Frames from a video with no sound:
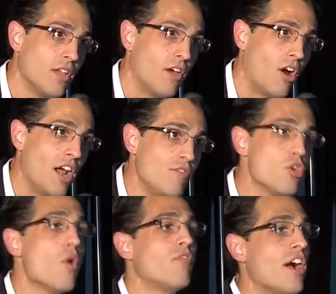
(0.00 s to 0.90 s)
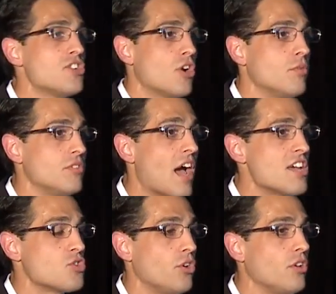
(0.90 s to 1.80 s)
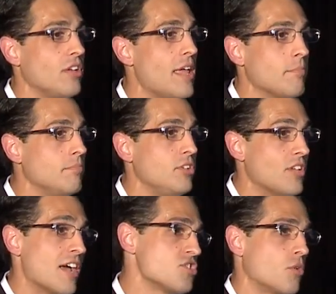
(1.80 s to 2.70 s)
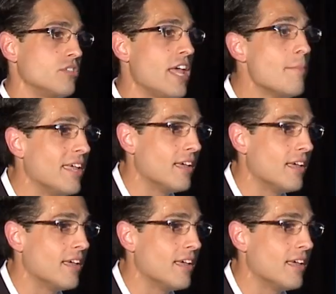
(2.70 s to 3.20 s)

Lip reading: All right, if you go find your own dinosaur, you can name him Dinosaur Timmy.